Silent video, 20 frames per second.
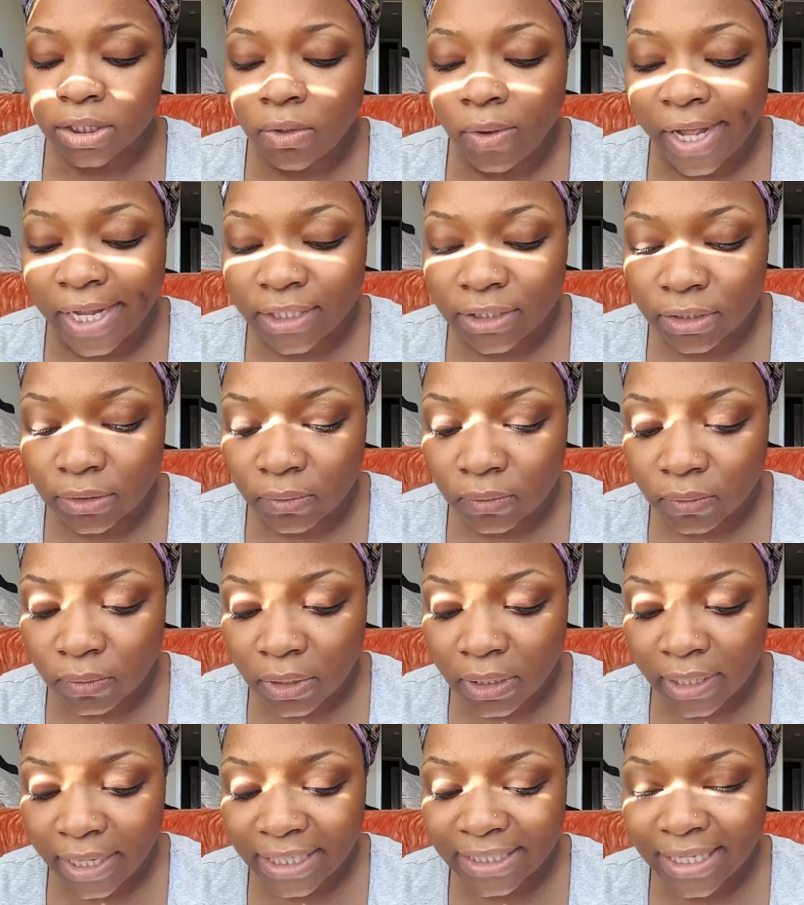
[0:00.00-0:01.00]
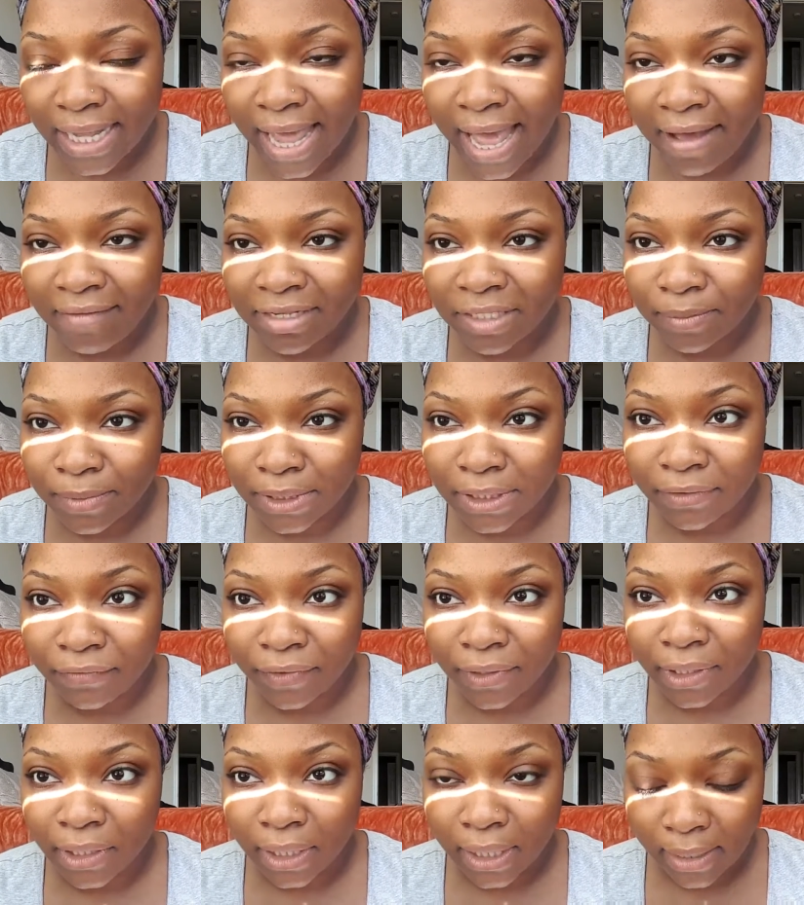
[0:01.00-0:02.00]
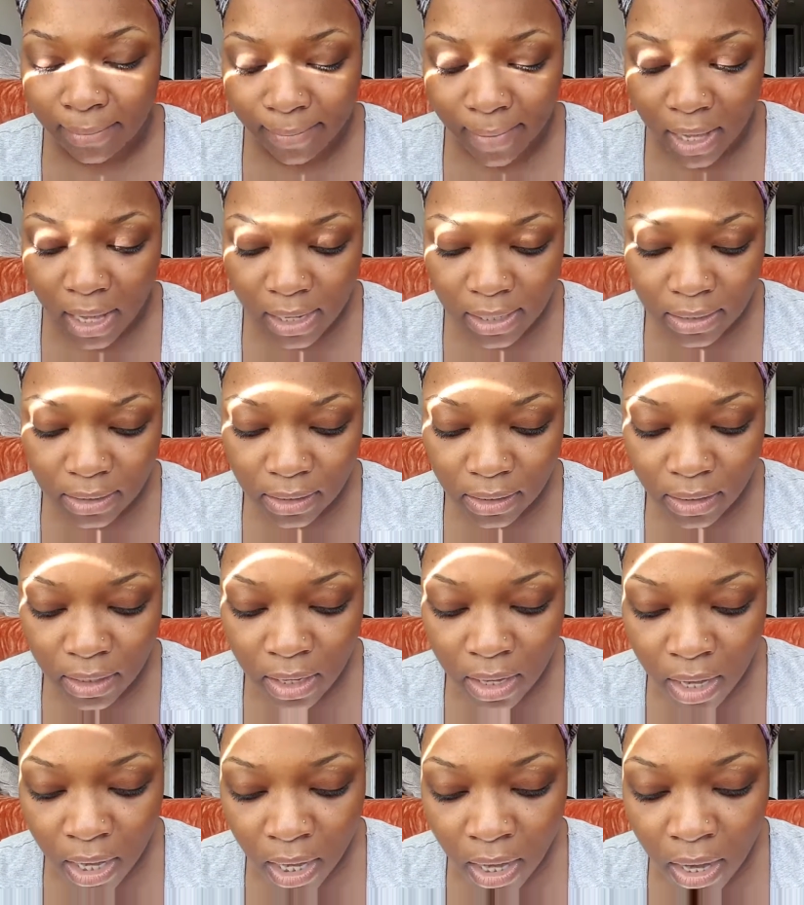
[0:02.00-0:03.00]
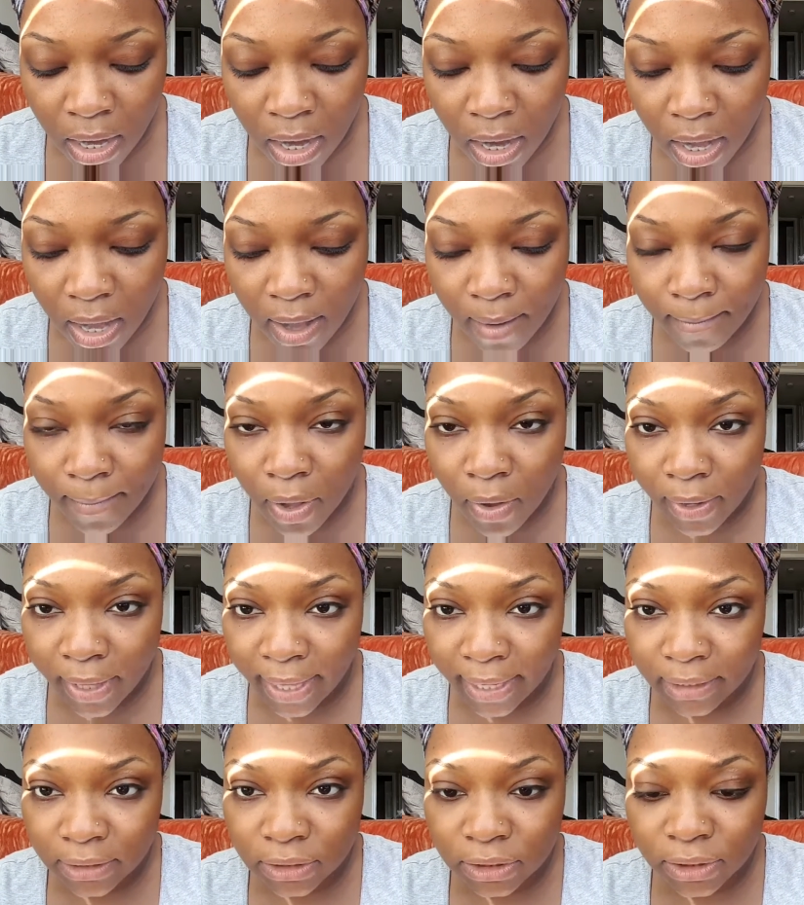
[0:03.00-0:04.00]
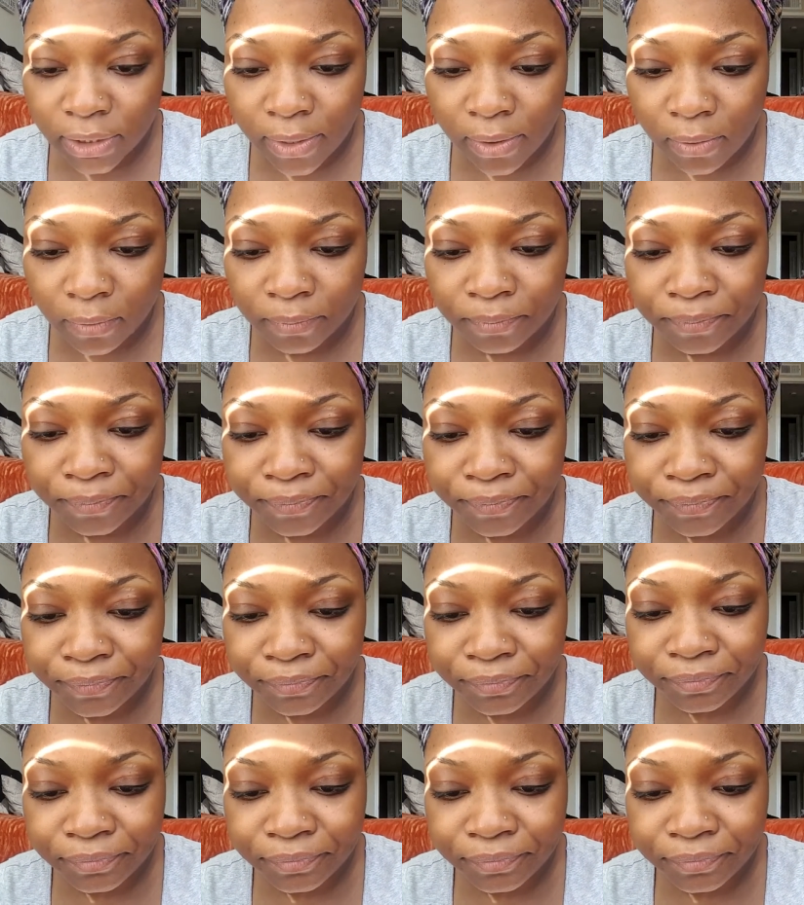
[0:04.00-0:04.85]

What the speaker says: So I don't, unless I have a specific look in mind. Okay, so